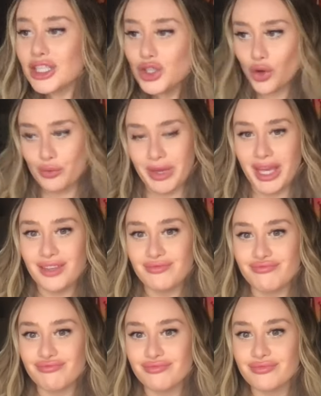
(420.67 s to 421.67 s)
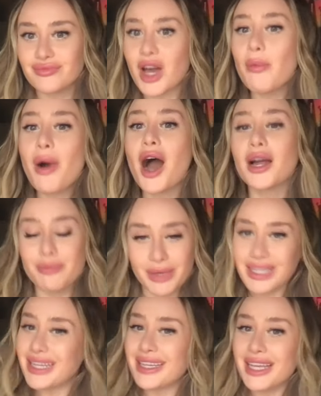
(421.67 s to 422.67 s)
told me upon
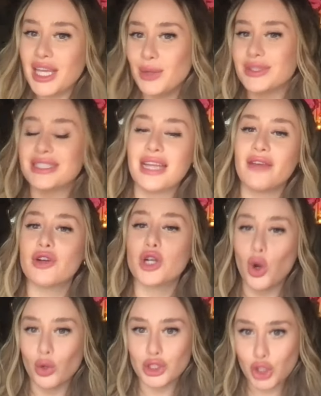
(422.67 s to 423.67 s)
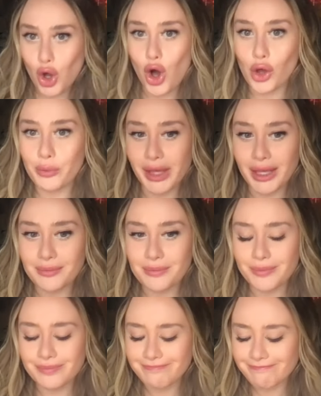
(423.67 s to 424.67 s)
meeting he was never going to call me.
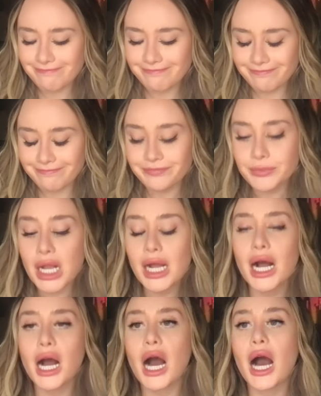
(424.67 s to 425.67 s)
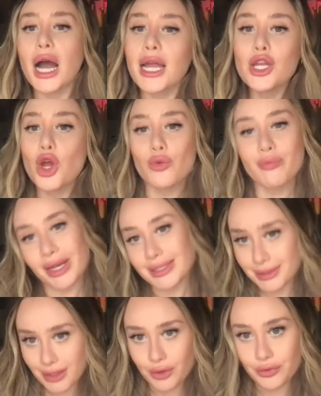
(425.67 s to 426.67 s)
Hmm. I know
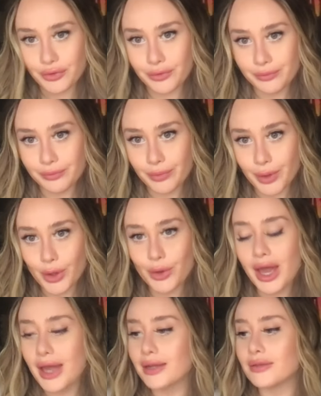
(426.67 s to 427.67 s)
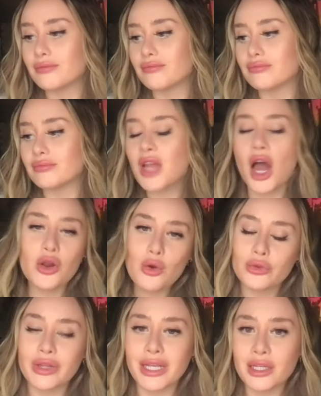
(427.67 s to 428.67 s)
myself. Okay. Not
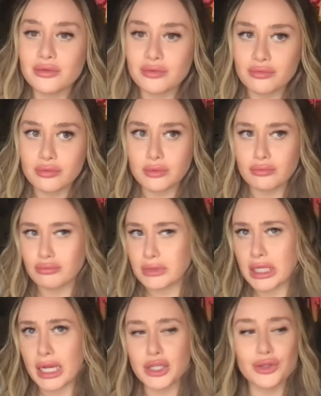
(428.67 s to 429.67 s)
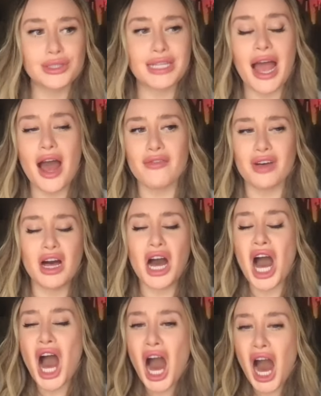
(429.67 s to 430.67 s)
only did I used to have a
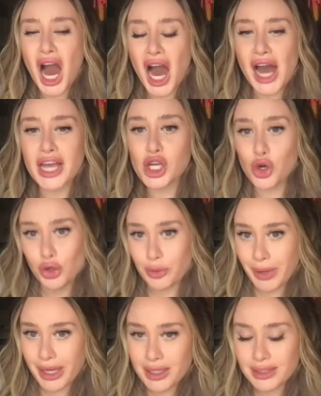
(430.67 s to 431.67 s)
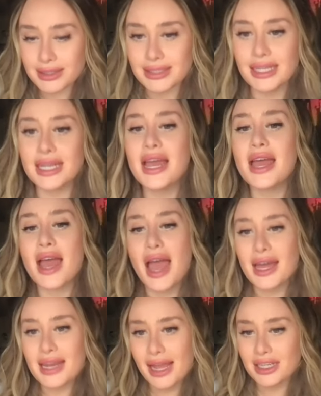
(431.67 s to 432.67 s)
high codependency
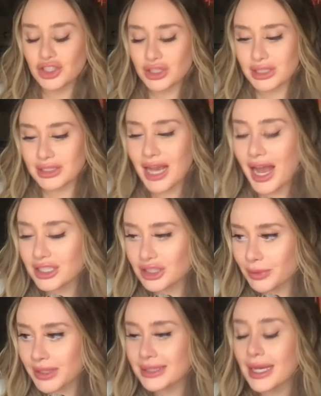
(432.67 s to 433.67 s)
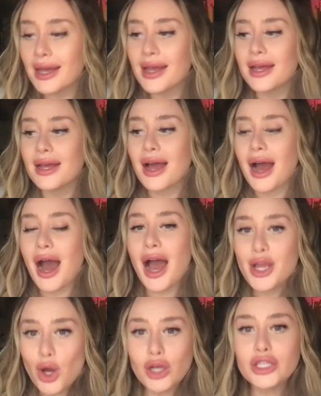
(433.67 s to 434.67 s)
and anxious attachment,
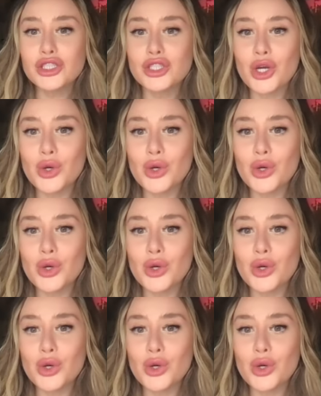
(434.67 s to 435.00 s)
I also